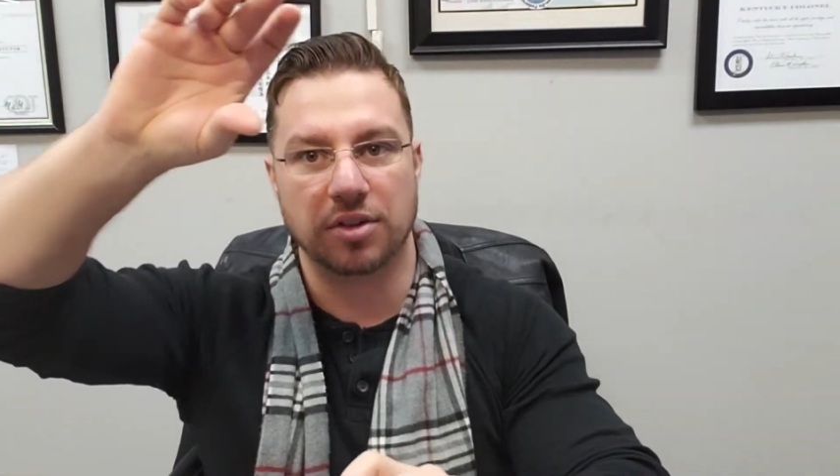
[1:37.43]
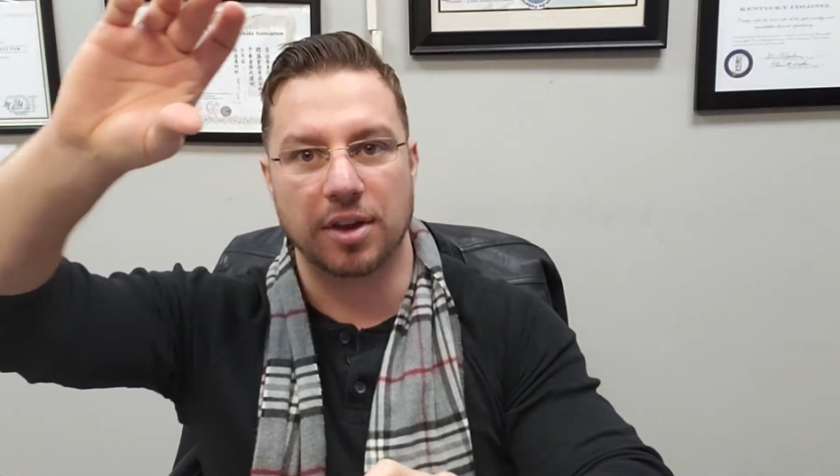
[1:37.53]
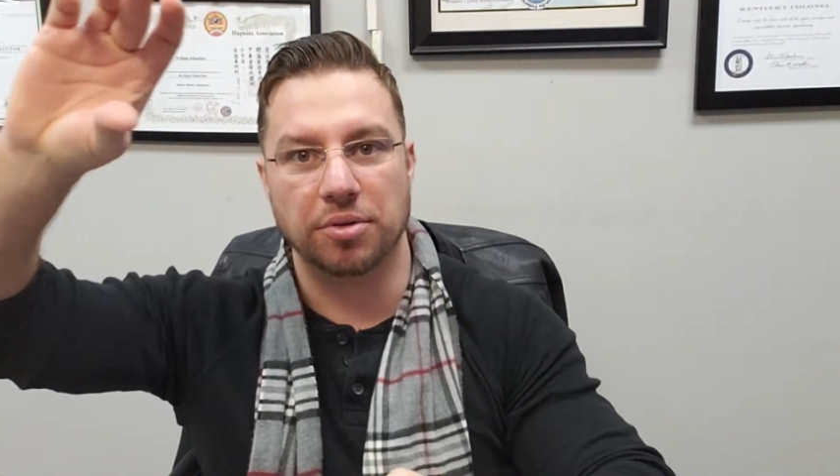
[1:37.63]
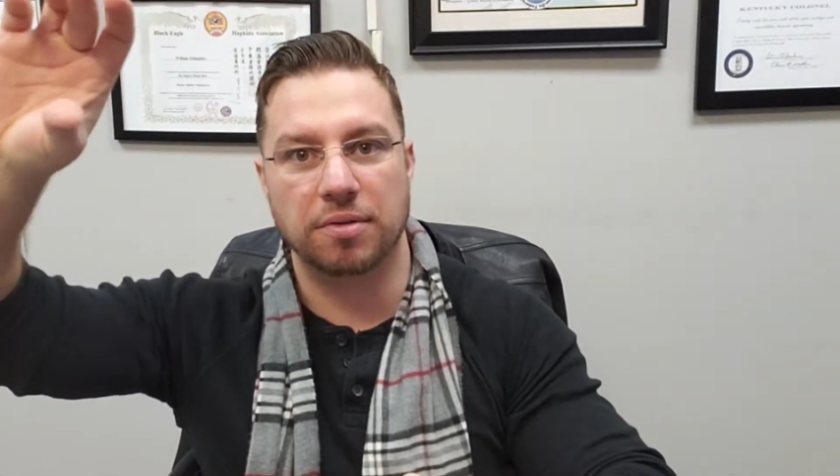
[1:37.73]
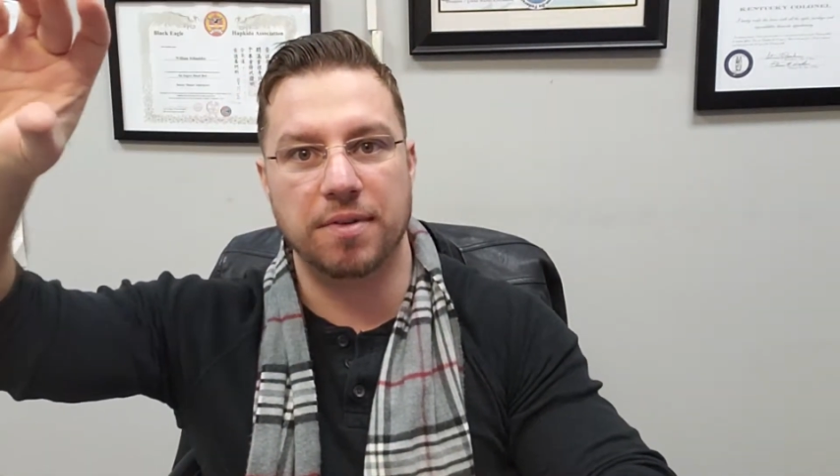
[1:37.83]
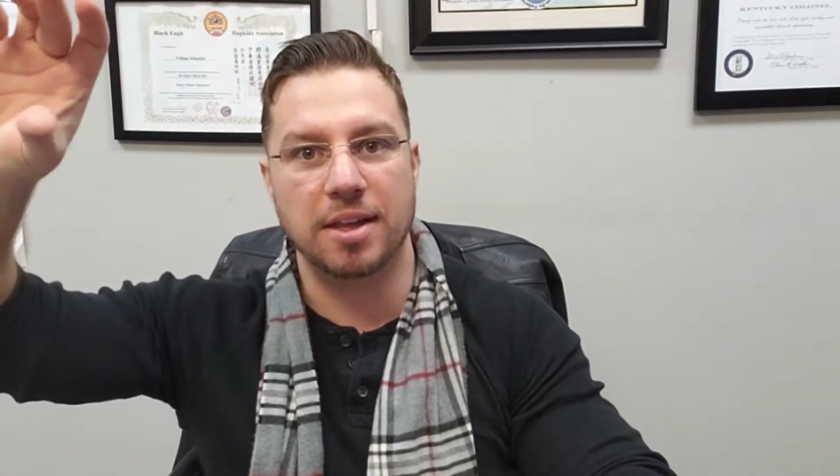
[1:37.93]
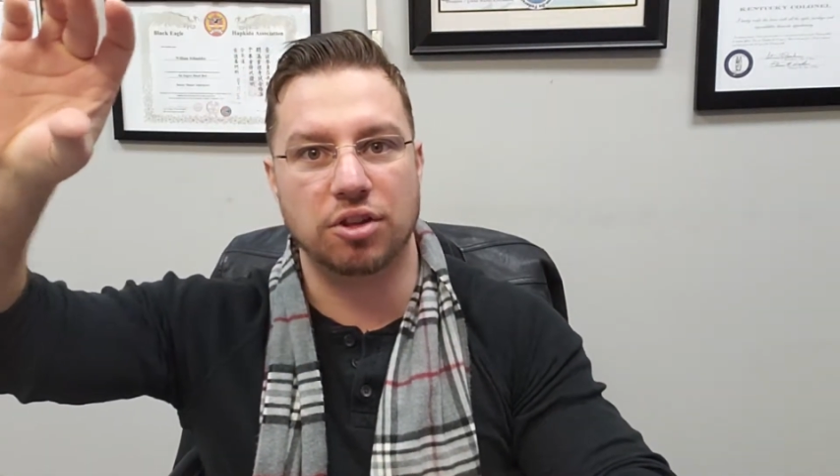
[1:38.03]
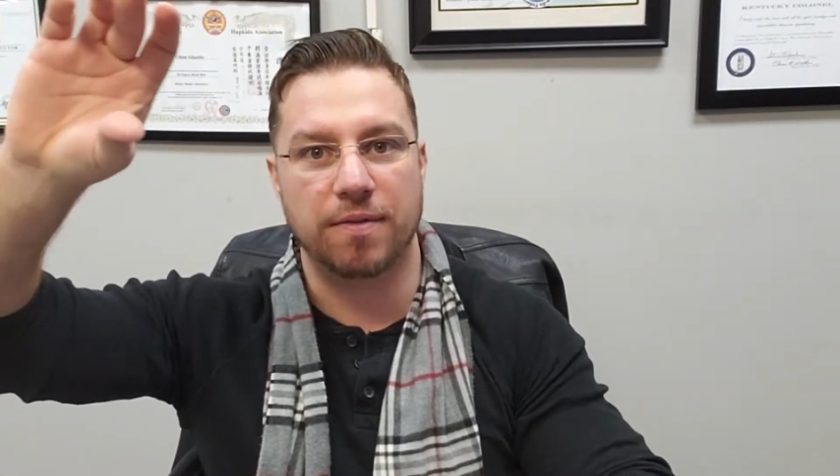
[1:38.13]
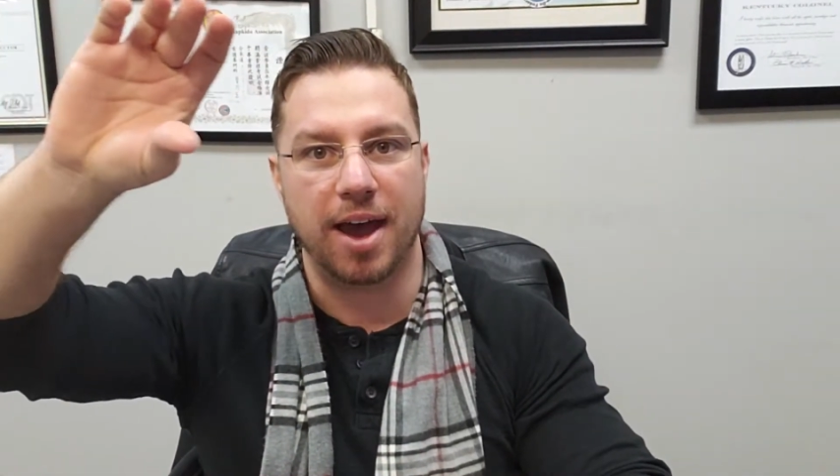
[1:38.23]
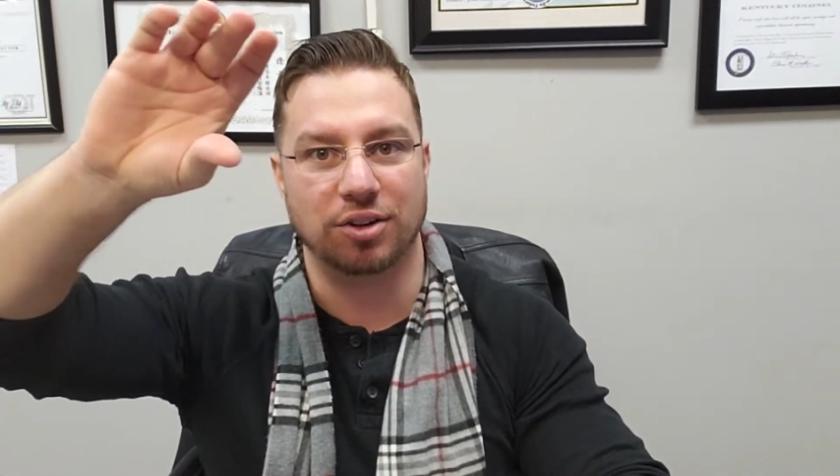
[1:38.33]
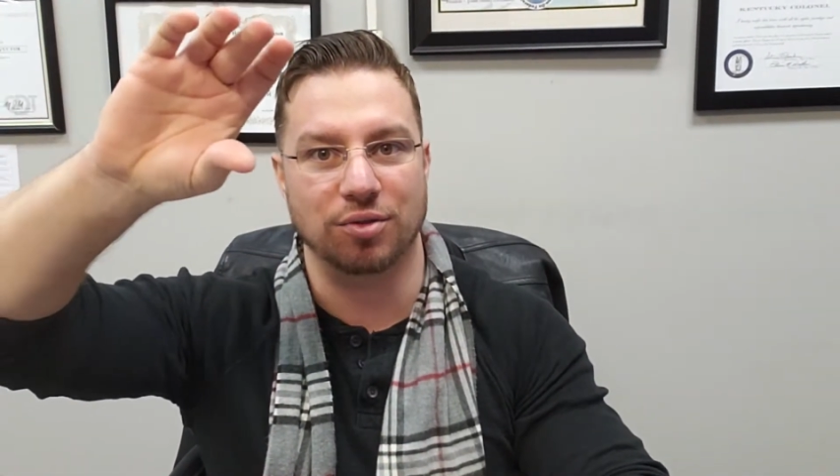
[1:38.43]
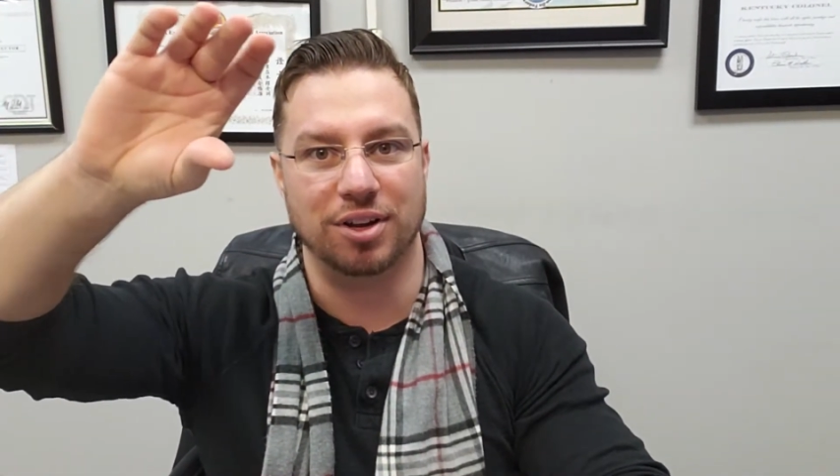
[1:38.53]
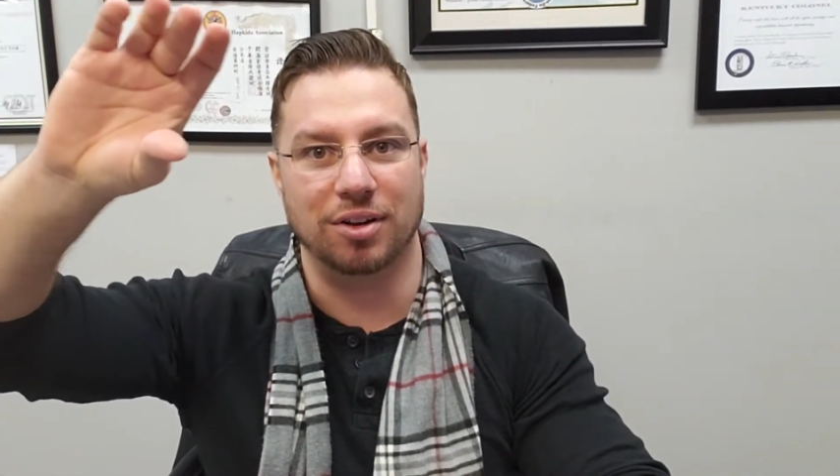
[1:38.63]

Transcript: self-defense factory,